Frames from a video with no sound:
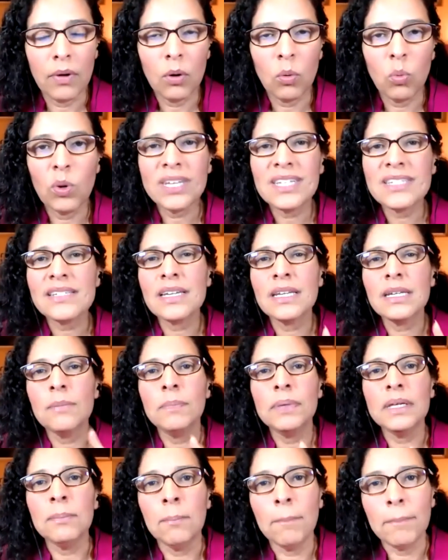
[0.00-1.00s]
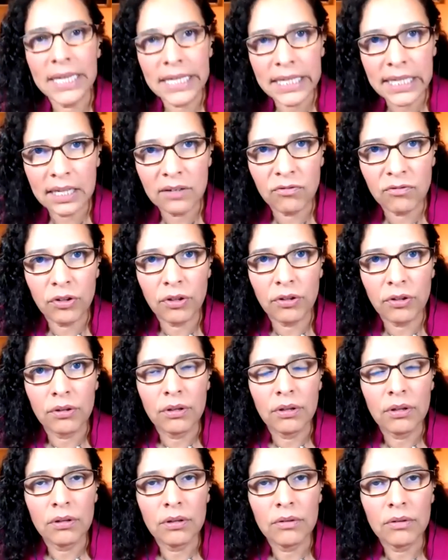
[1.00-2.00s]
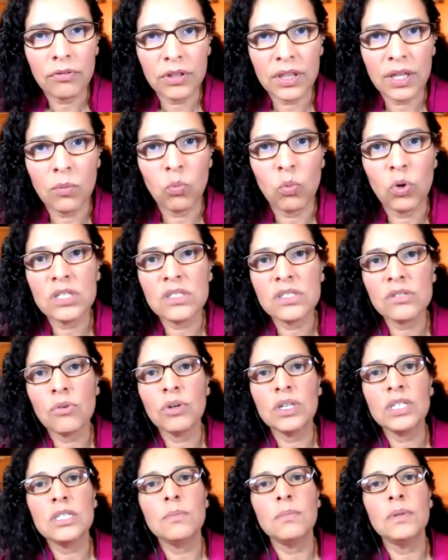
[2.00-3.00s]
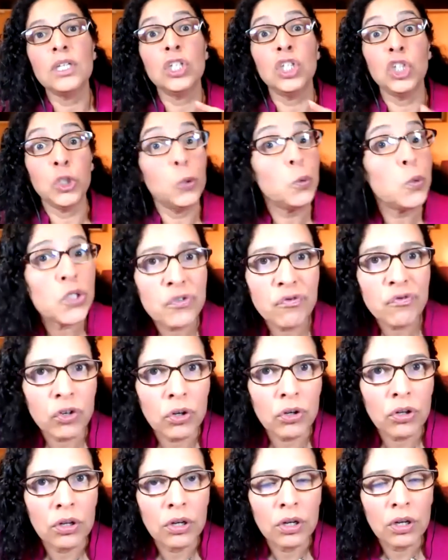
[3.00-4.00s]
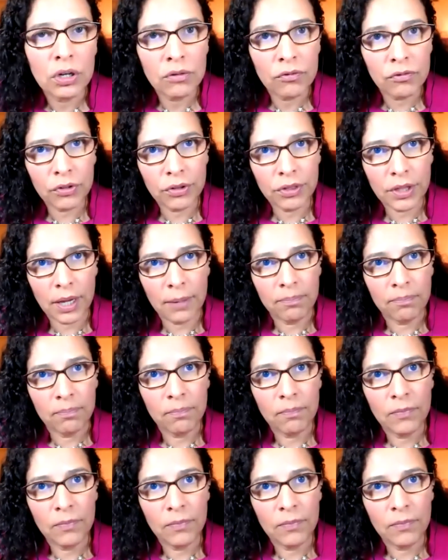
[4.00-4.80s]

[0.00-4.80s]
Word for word: What is going to be meaningful for them? What is going to be useful for them?